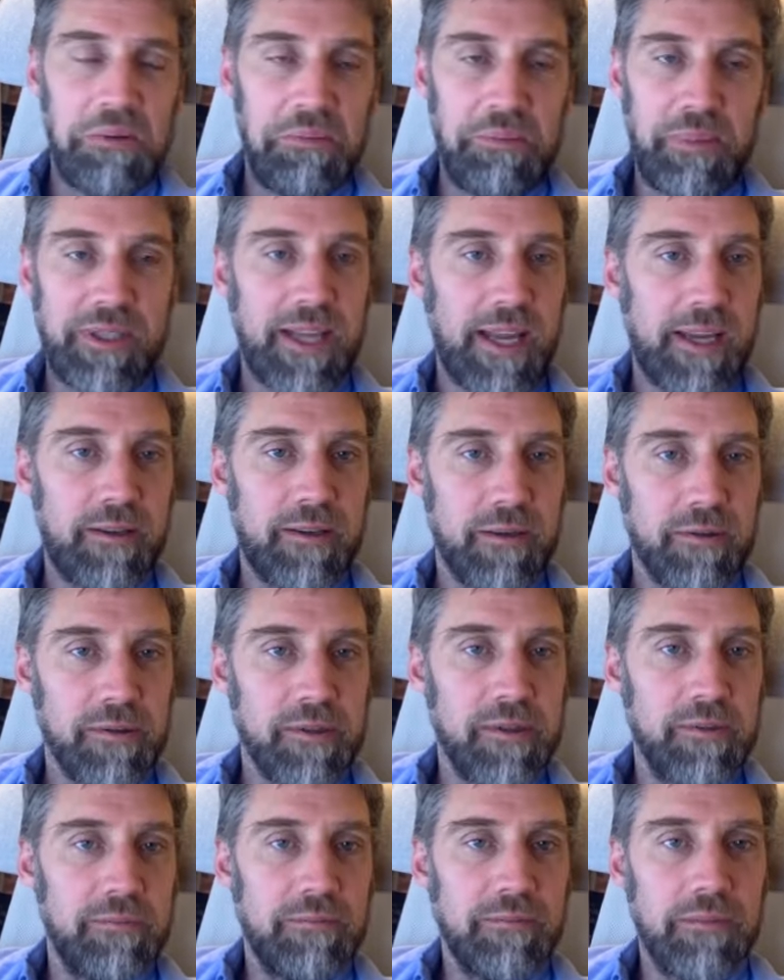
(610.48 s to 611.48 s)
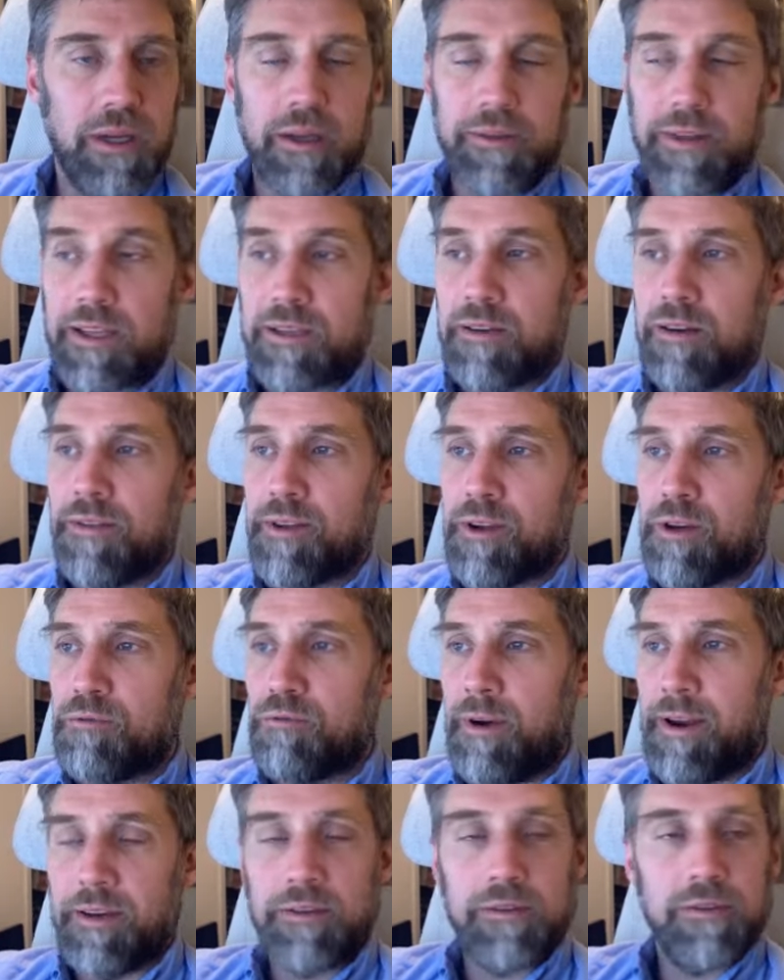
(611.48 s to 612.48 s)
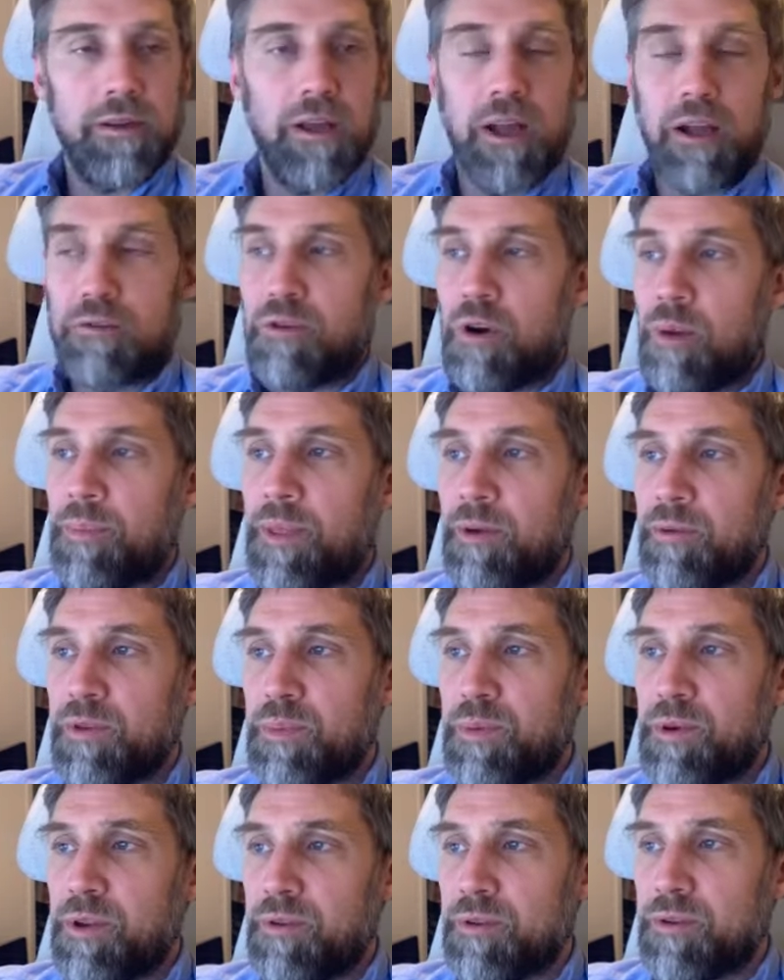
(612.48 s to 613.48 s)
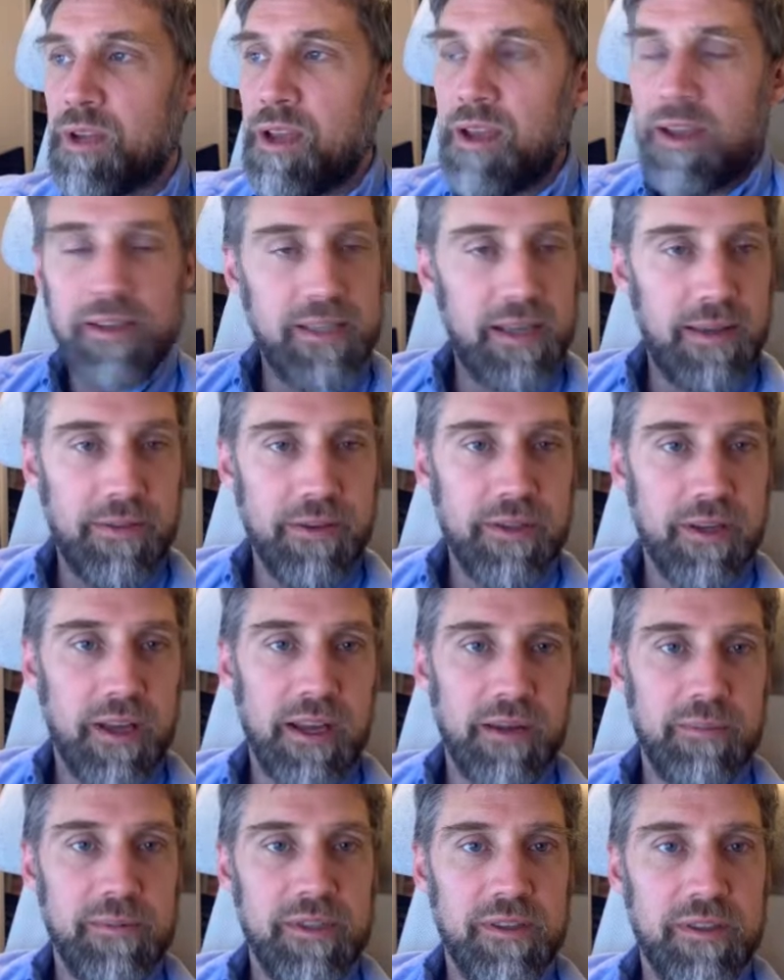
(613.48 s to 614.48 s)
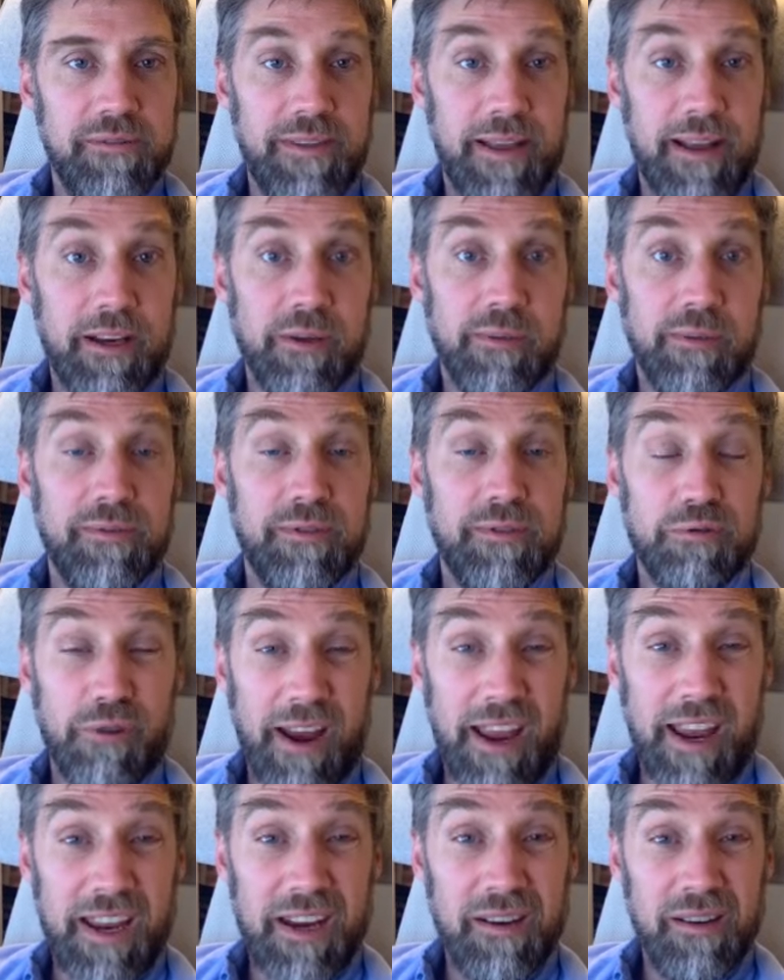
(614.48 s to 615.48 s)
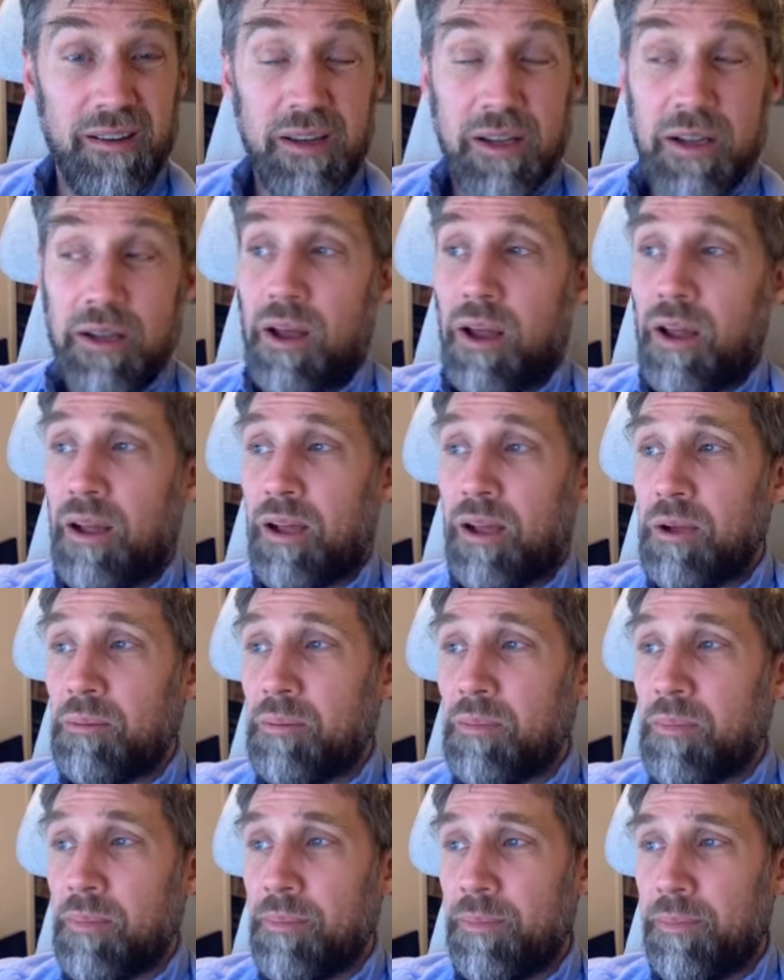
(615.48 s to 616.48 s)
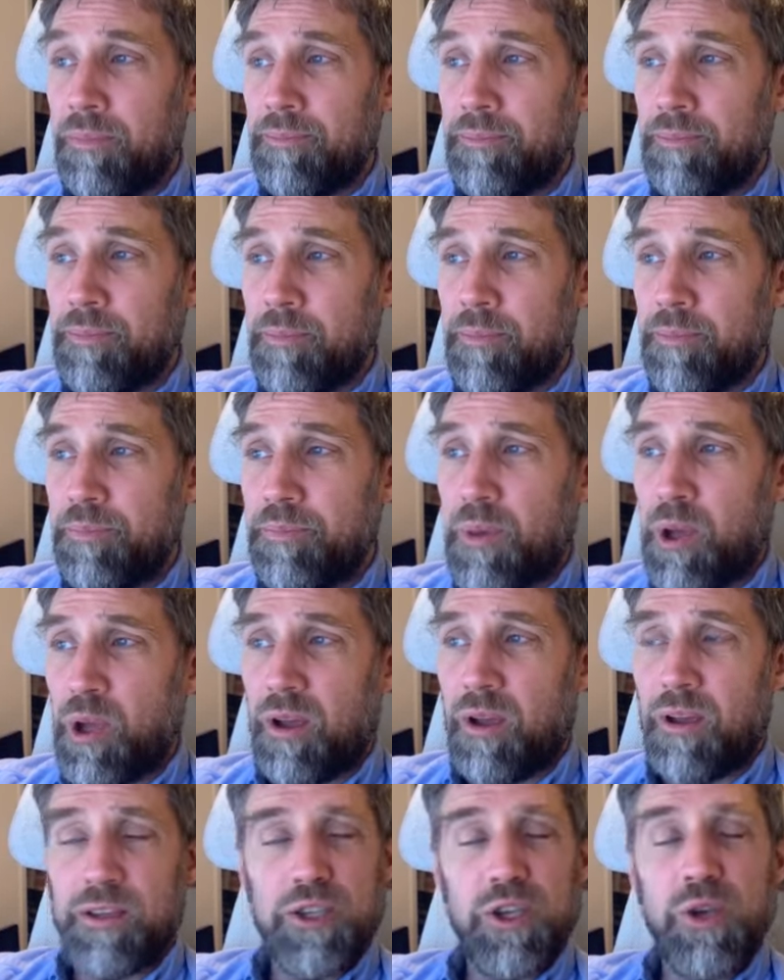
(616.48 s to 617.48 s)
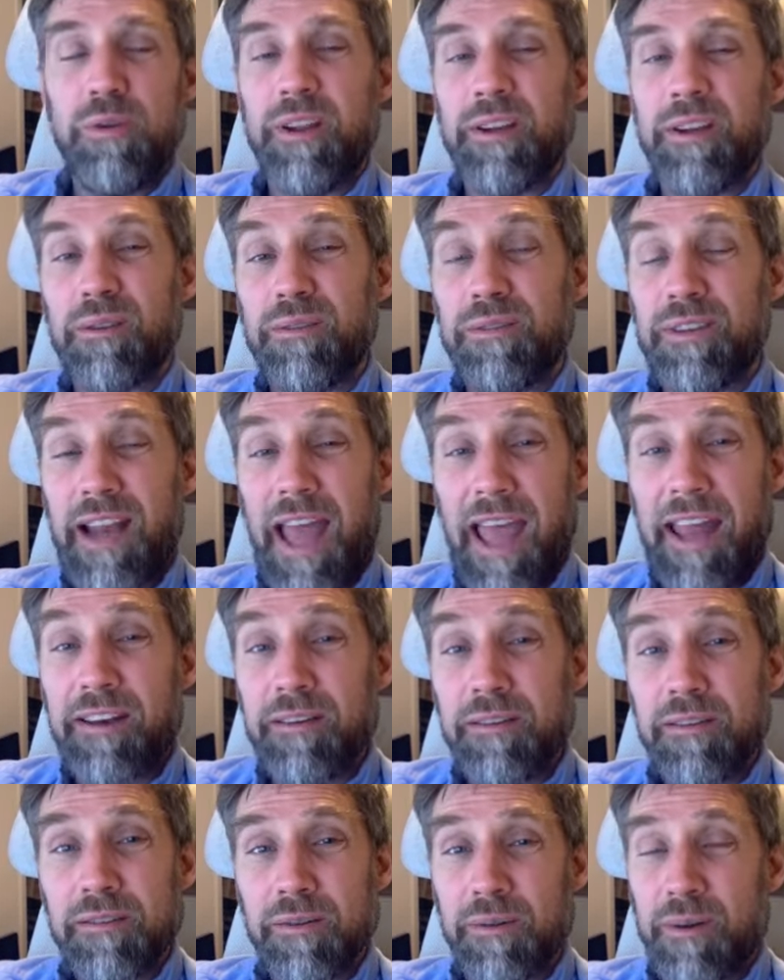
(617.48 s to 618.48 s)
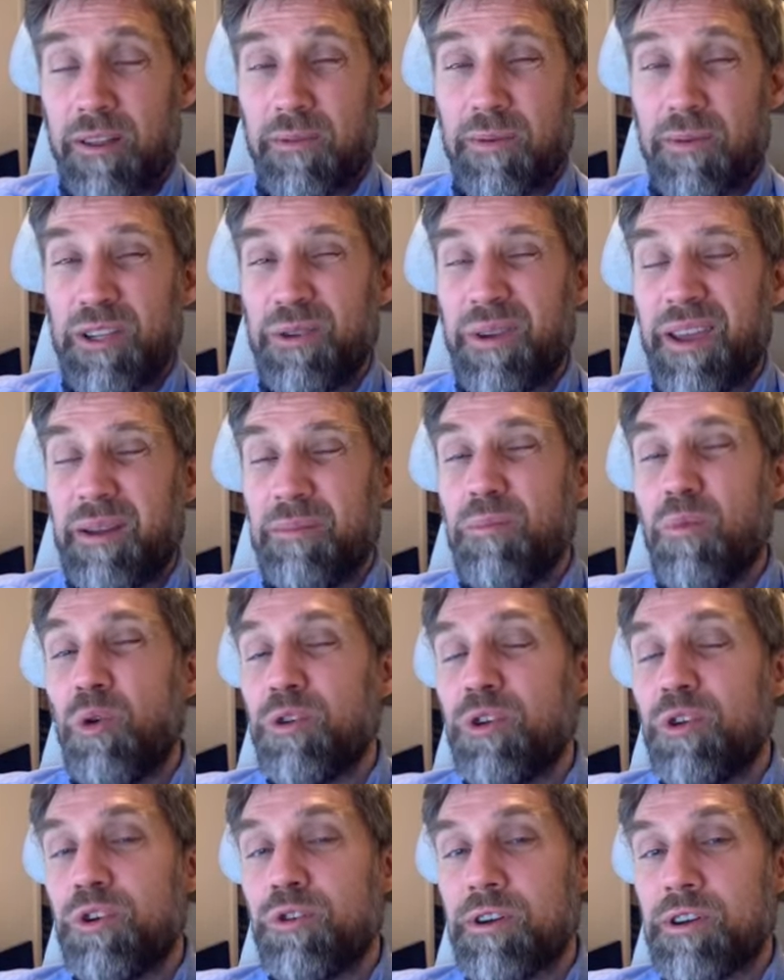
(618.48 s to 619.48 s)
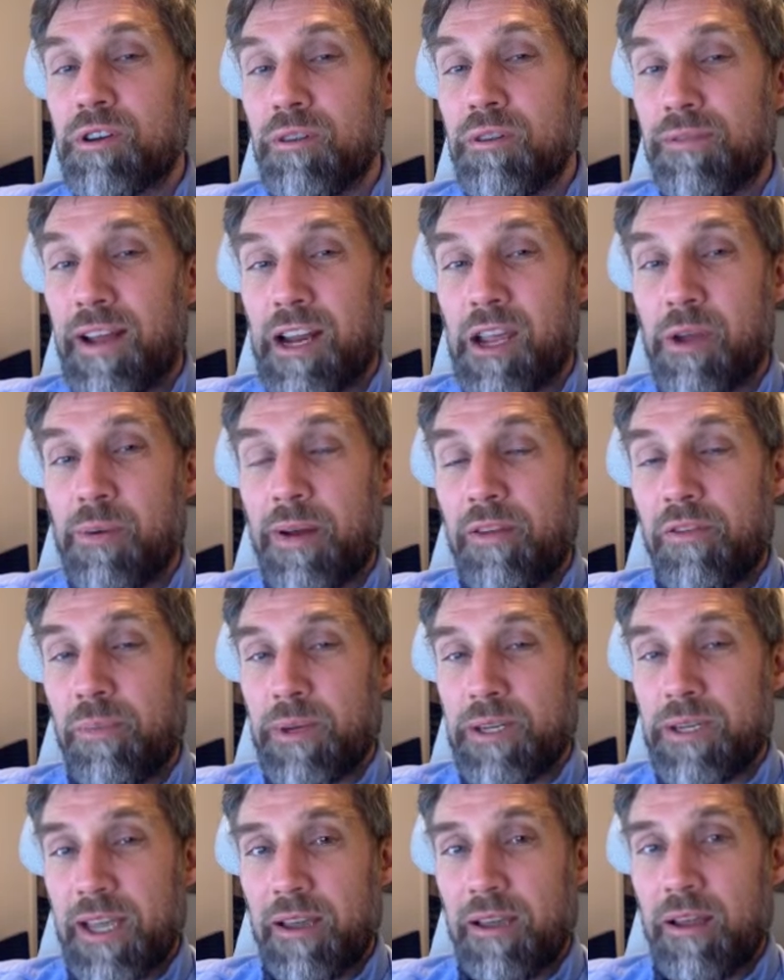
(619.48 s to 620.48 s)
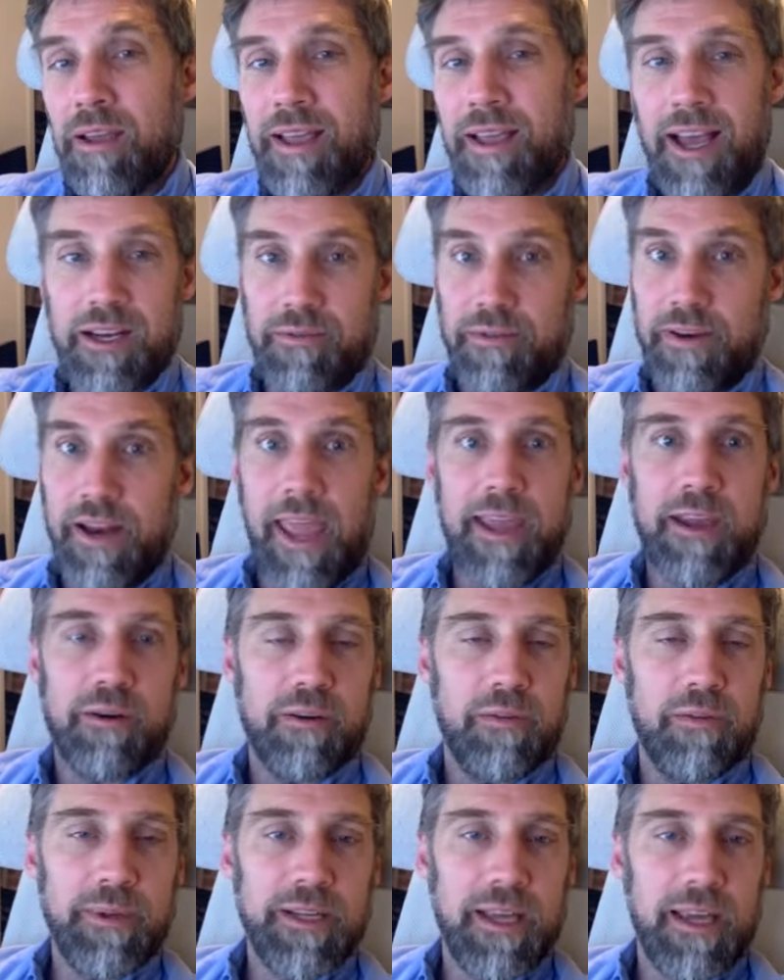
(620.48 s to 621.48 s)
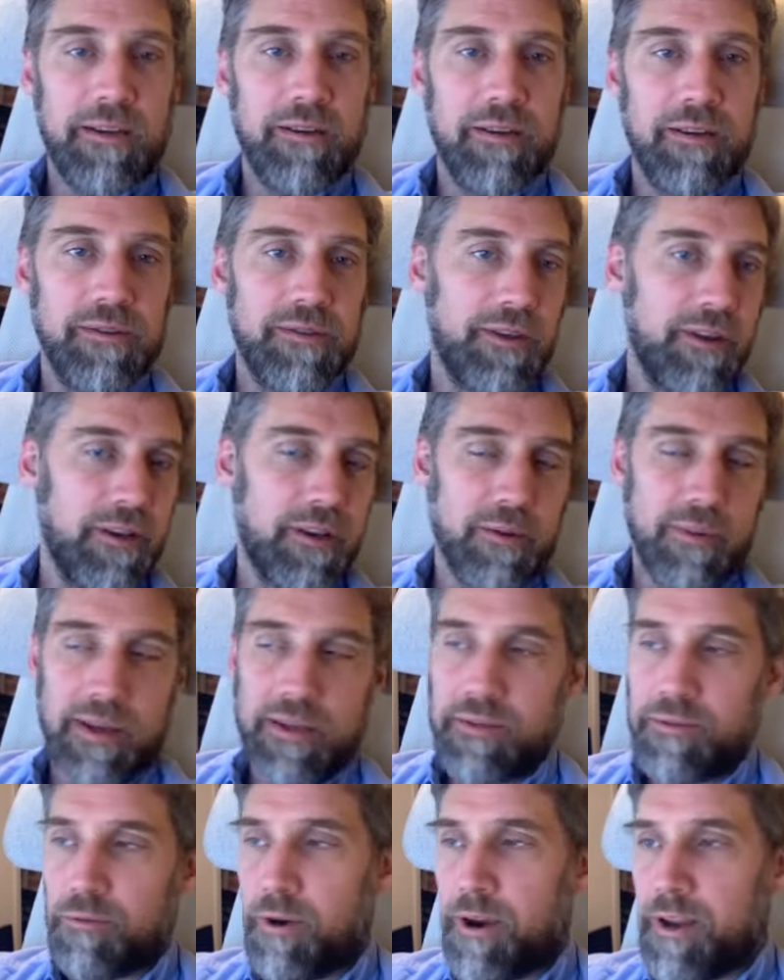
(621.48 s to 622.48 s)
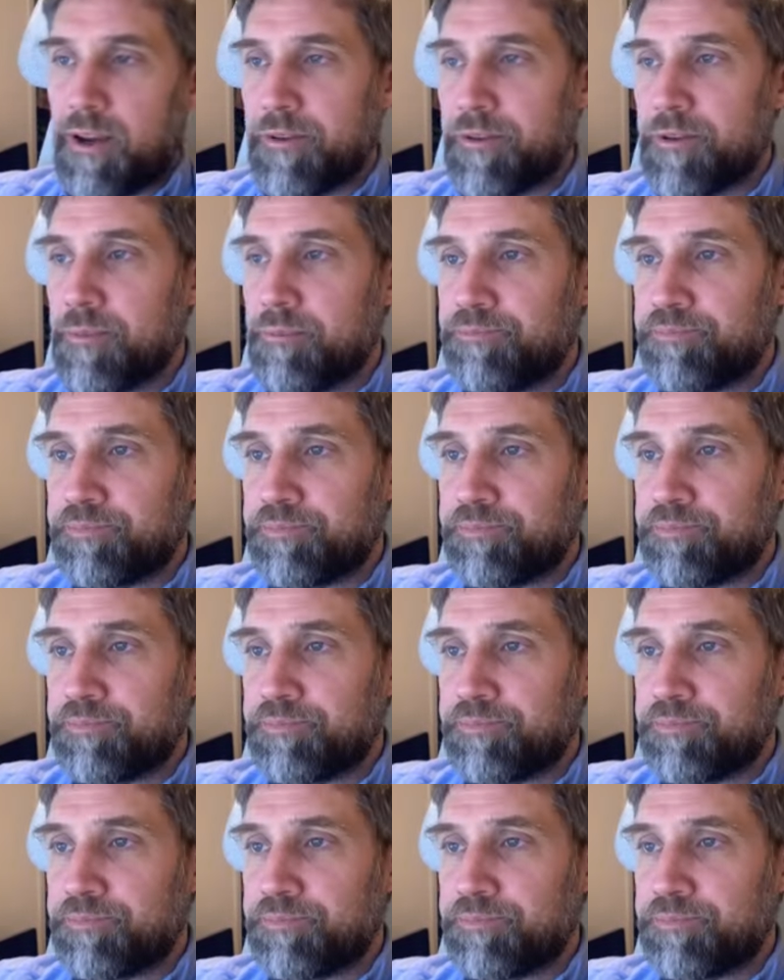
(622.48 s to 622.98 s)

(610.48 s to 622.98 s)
Potatoes, that's another great crop that was produced, 7 times the value of grain per unit of land. So in other words, you get more nutritional value out of an acre of potatoes than you do out of grains.